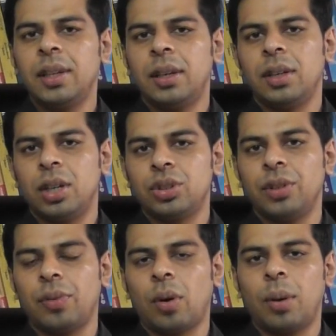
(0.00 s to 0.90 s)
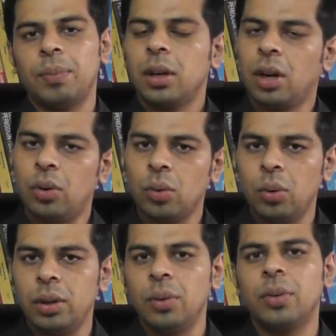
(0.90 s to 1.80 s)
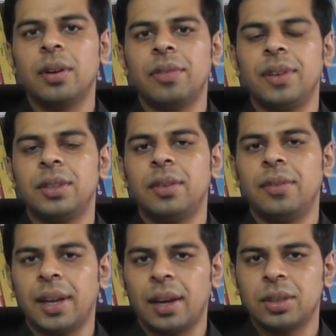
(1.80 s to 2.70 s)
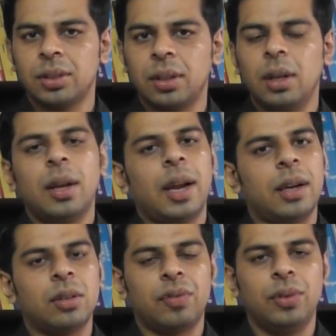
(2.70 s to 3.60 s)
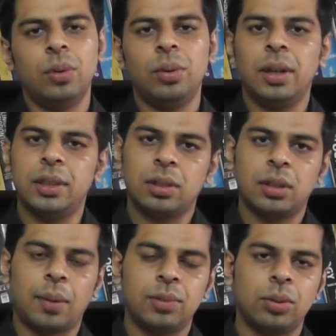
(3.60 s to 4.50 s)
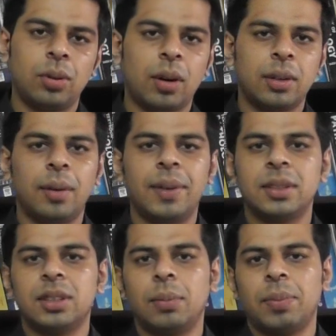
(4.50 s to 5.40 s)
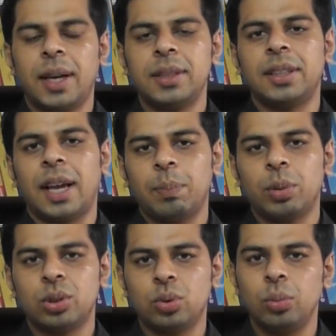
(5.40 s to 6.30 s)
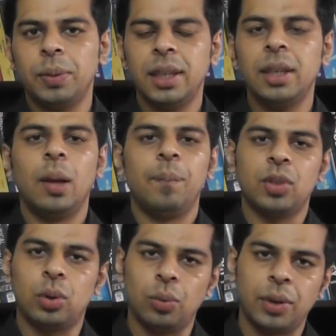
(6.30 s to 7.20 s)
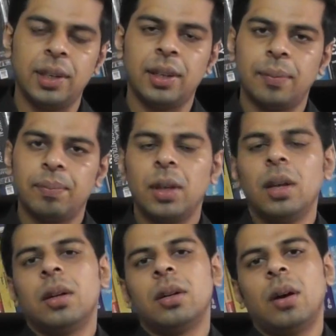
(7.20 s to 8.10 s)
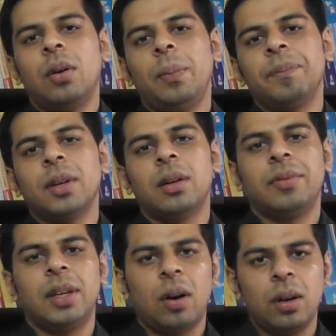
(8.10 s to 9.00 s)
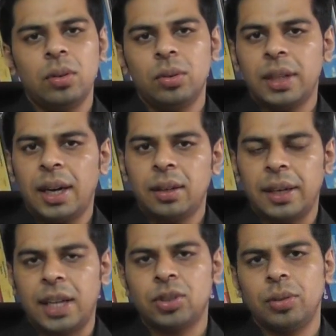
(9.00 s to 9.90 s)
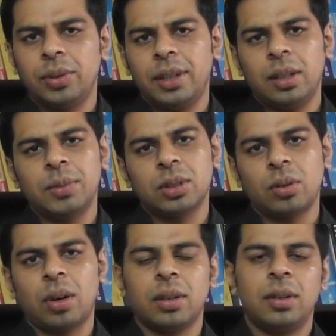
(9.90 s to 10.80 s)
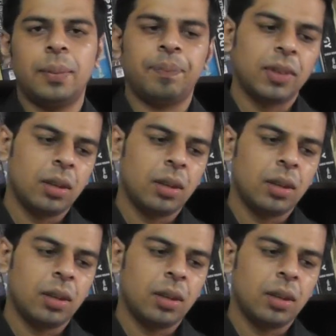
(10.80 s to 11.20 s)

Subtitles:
their energy from controlled nuclear fission reaction, and the fuel should not come as a surprise. It happens to be uranium. Now we all know that natural uranium is not a